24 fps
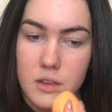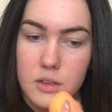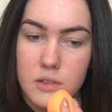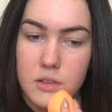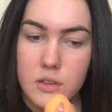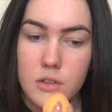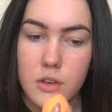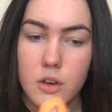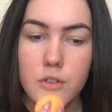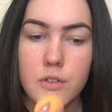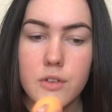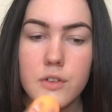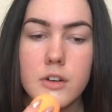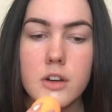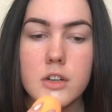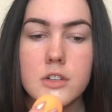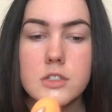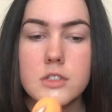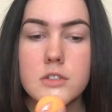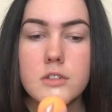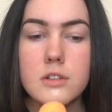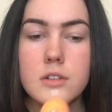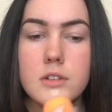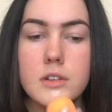So far
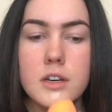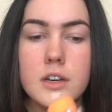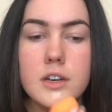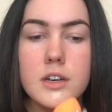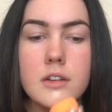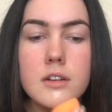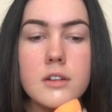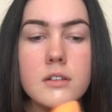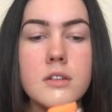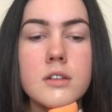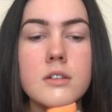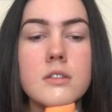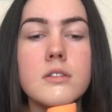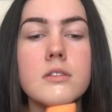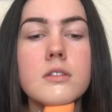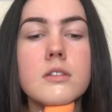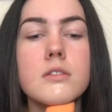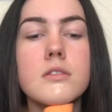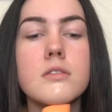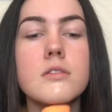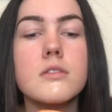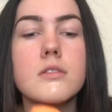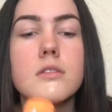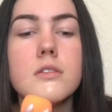so good.
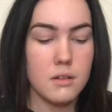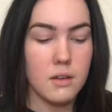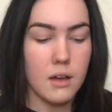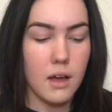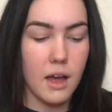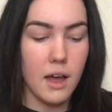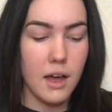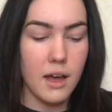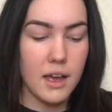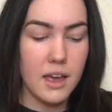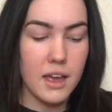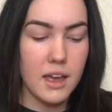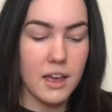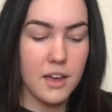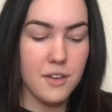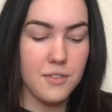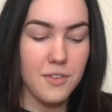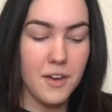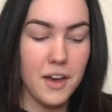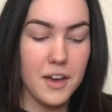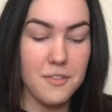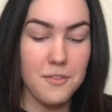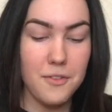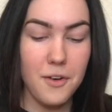
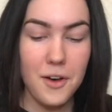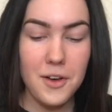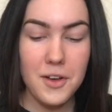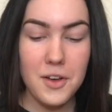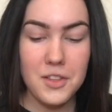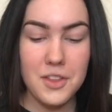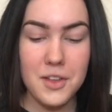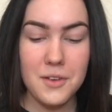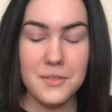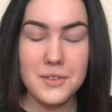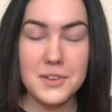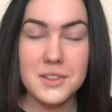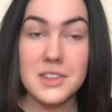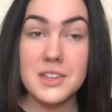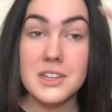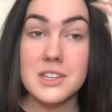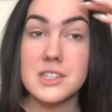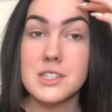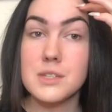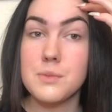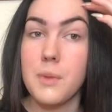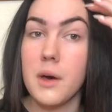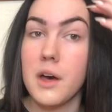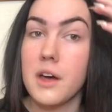If I fall in love with this
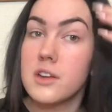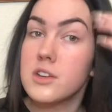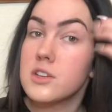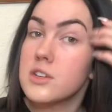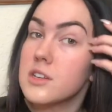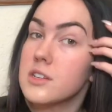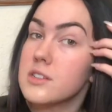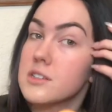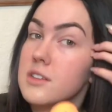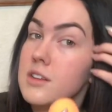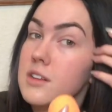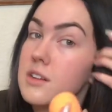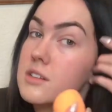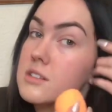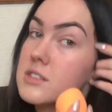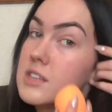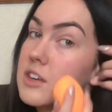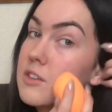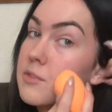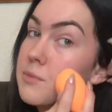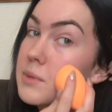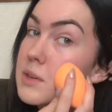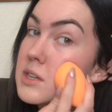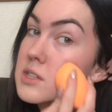sponge, it's gonna
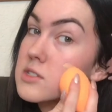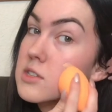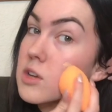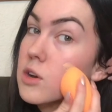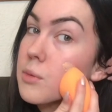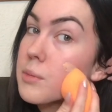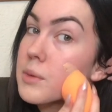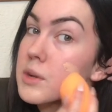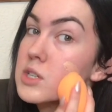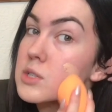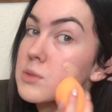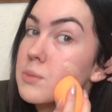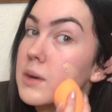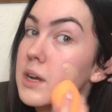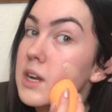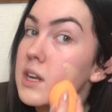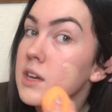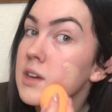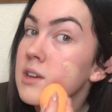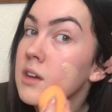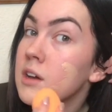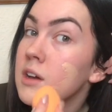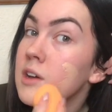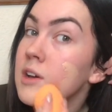save me so much
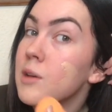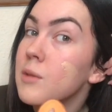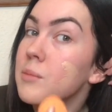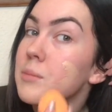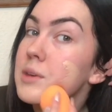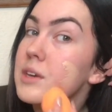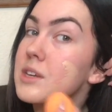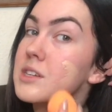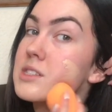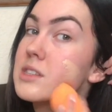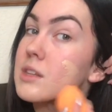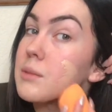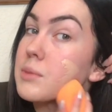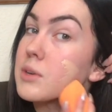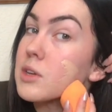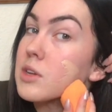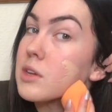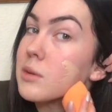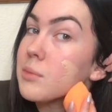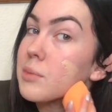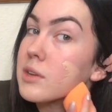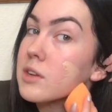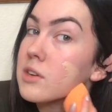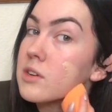money because the
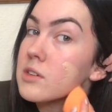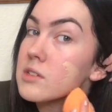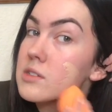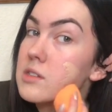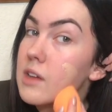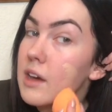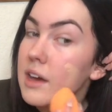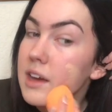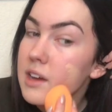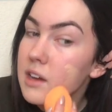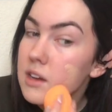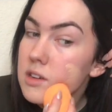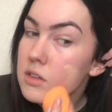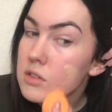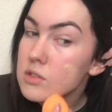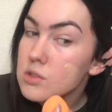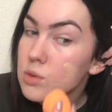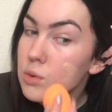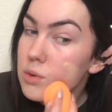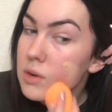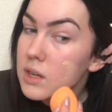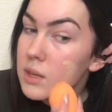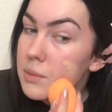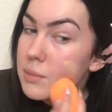Beauty Blender is like
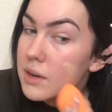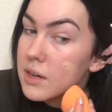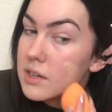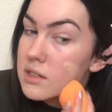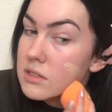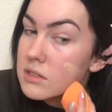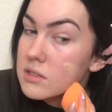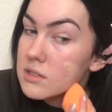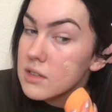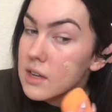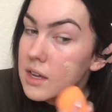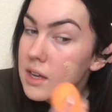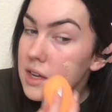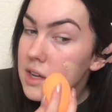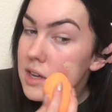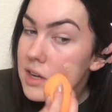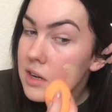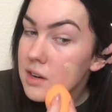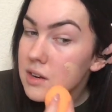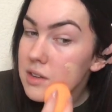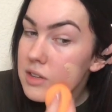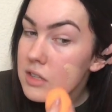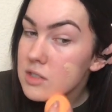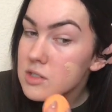$20
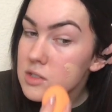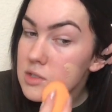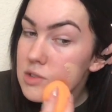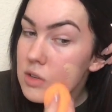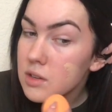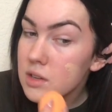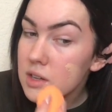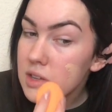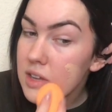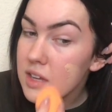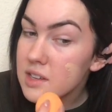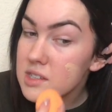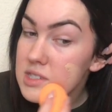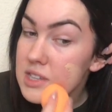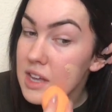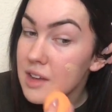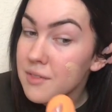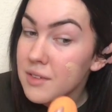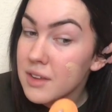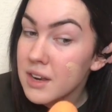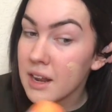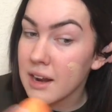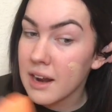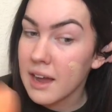and this is only like
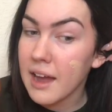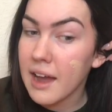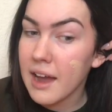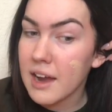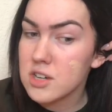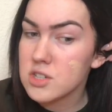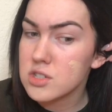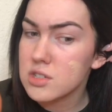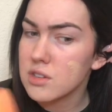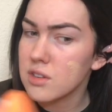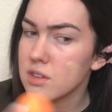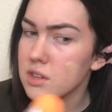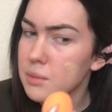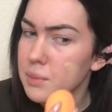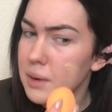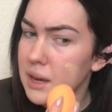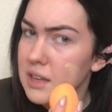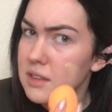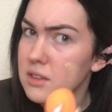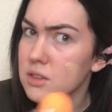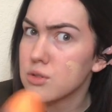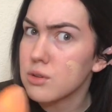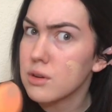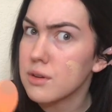$7, and I actually only
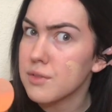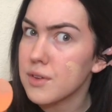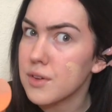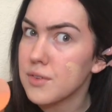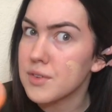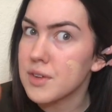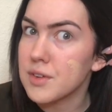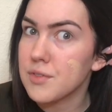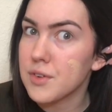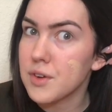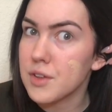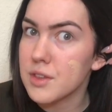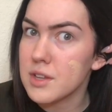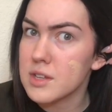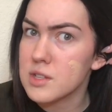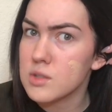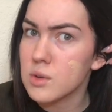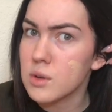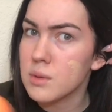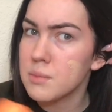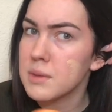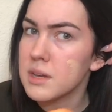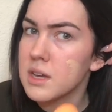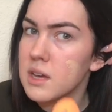paid $3.50 for this
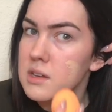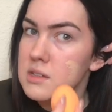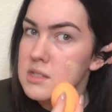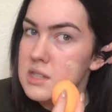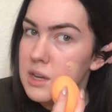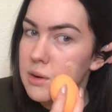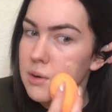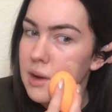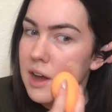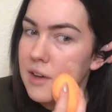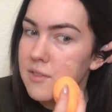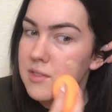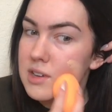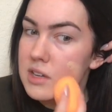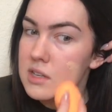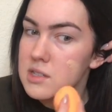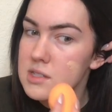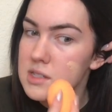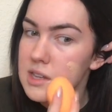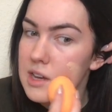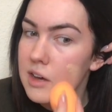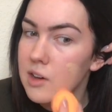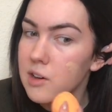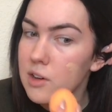one because they were having a
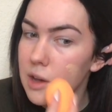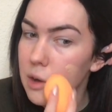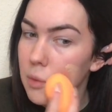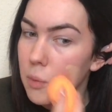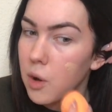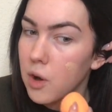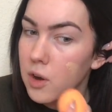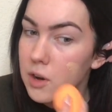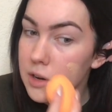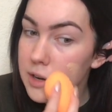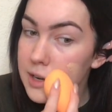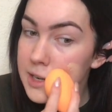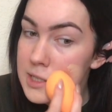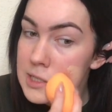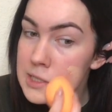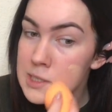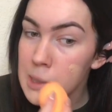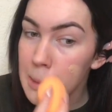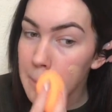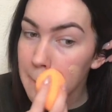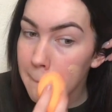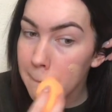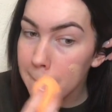sale at Walgreens.